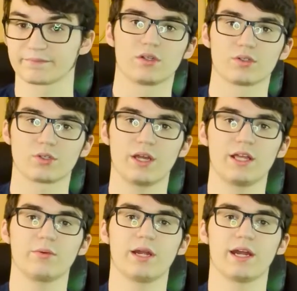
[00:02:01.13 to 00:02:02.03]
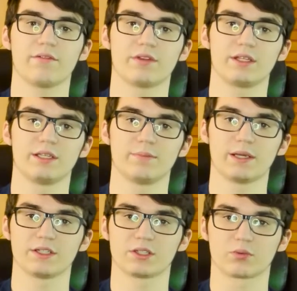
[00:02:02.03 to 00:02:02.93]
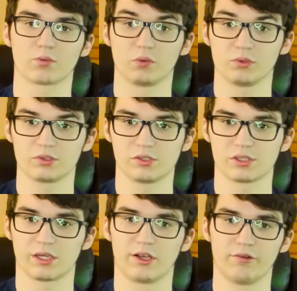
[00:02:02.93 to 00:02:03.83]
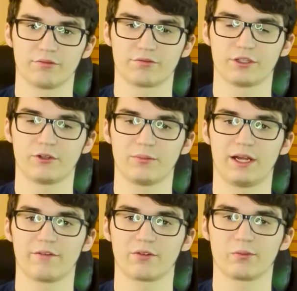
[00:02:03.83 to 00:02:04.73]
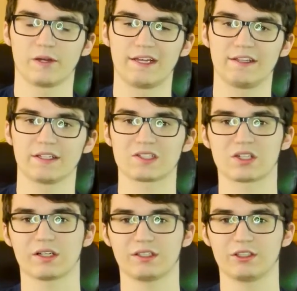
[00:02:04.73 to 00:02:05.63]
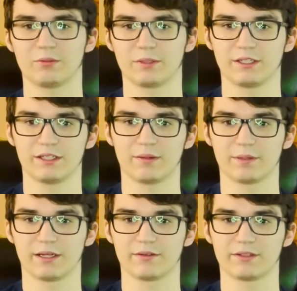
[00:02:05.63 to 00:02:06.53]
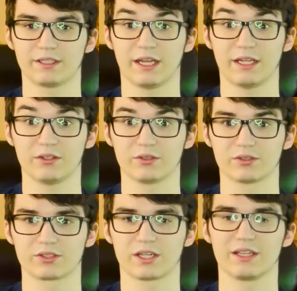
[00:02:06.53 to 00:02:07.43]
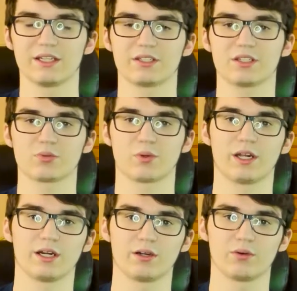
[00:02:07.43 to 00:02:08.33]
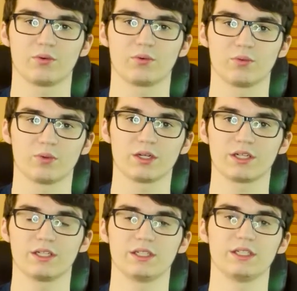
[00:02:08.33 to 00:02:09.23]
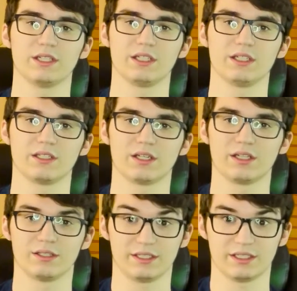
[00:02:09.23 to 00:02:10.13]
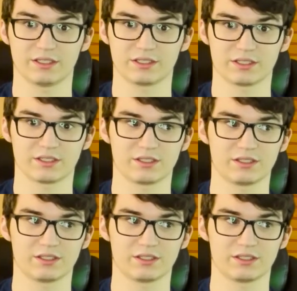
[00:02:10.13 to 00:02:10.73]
So now that we have the basic rules of film out of the way, let's talk a little bit about the angles. And this is where we're gonna need a list.